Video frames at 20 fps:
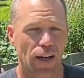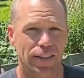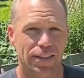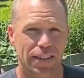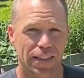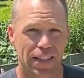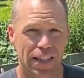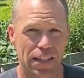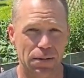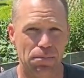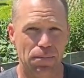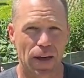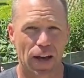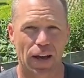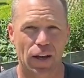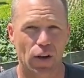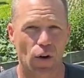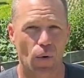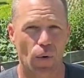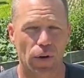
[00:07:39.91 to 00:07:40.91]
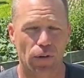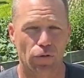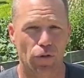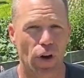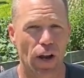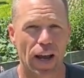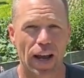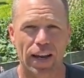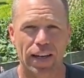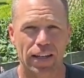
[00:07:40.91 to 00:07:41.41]
to keep that going
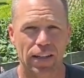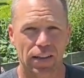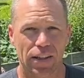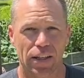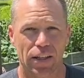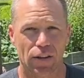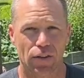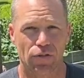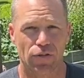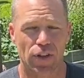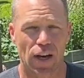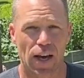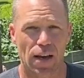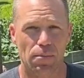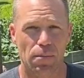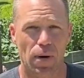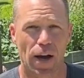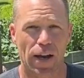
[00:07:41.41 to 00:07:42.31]
for any length of time.